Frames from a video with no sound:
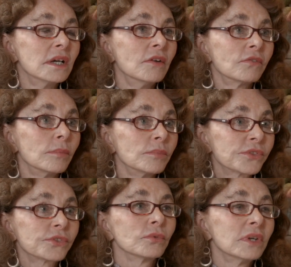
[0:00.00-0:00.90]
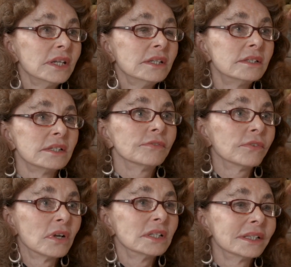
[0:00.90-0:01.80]
from 3
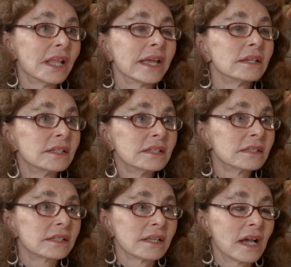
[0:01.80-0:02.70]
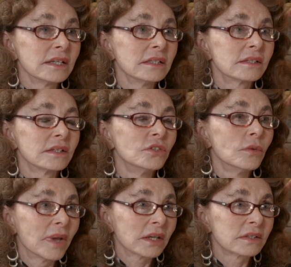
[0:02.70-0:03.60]
different landing sites in New
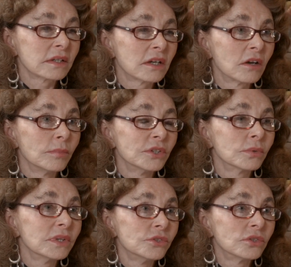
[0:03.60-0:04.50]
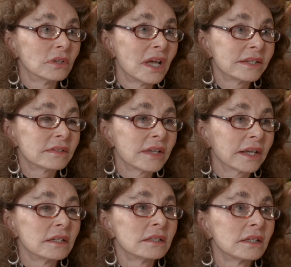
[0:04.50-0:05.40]
Mexico between July
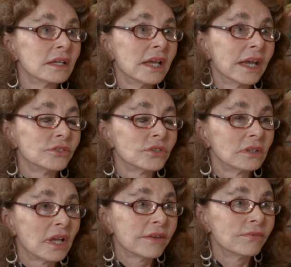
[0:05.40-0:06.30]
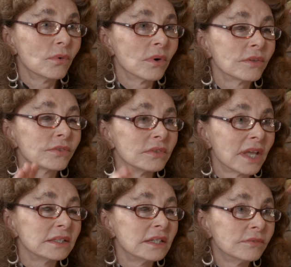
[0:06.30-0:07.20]
2nd and July 4th,
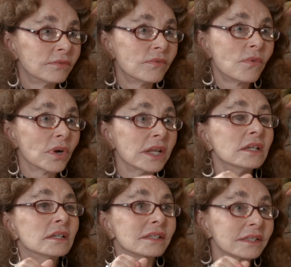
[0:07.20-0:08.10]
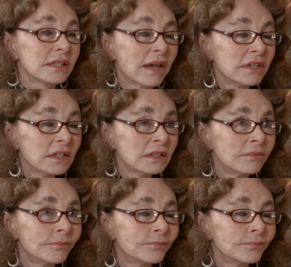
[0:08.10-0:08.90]
1947.